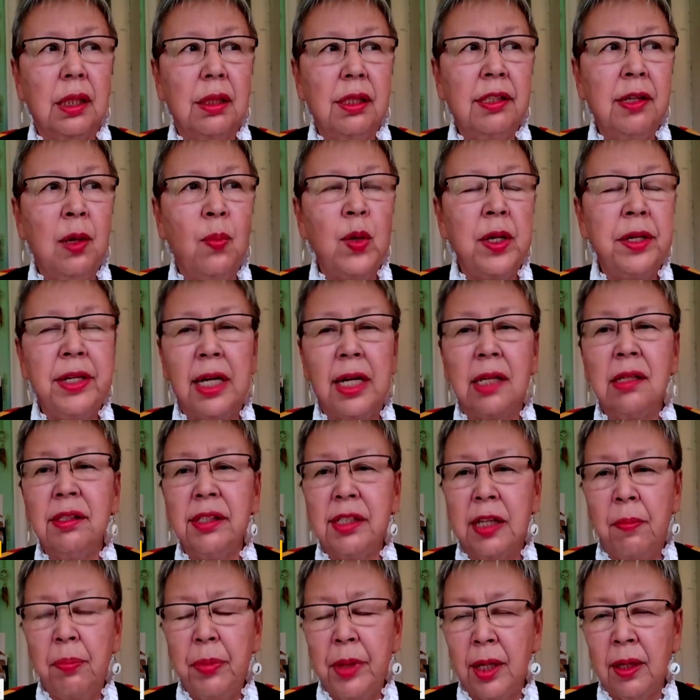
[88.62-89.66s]
Someone does
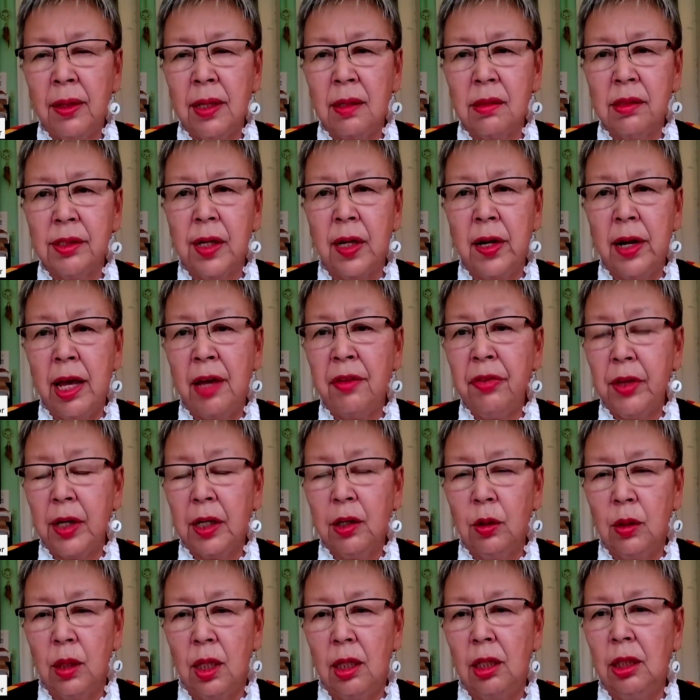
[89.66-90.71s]
something that's
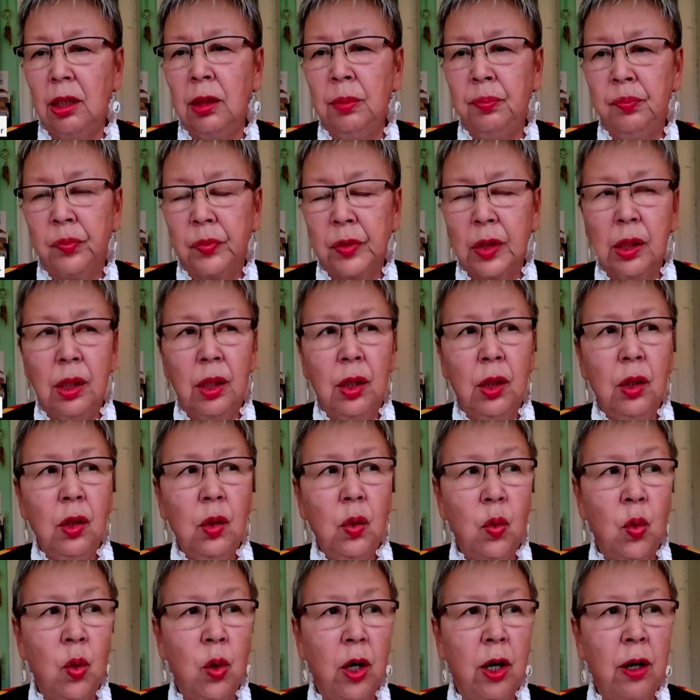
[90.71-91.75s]
unethical
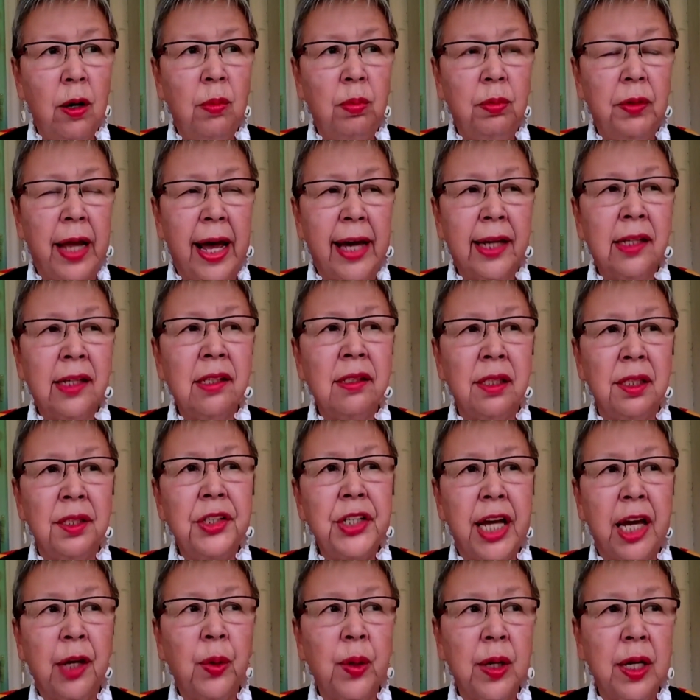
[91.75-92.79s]
or lacks
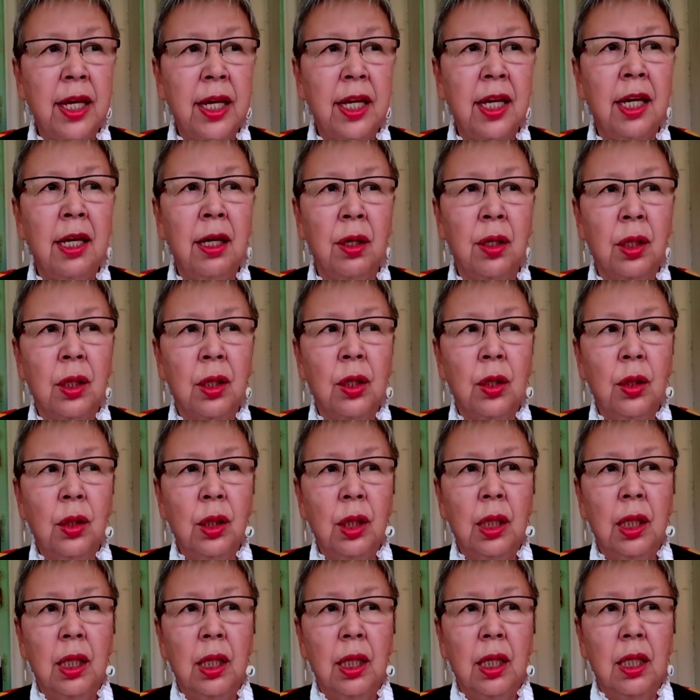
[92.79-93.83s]
integrity,
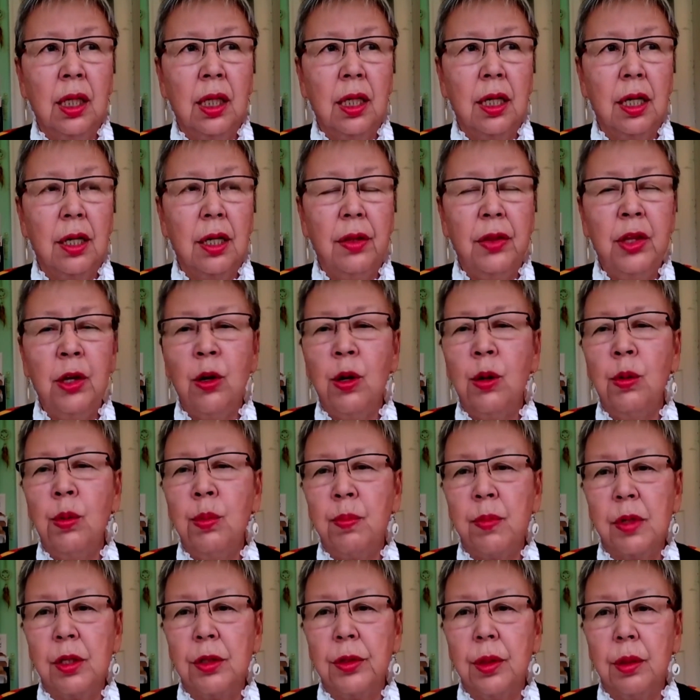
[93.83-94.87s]
there
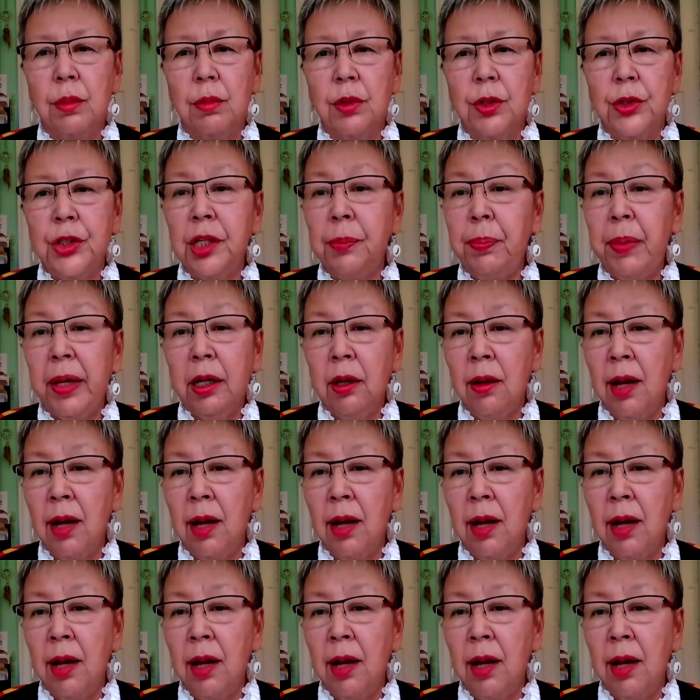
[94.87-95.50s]
should be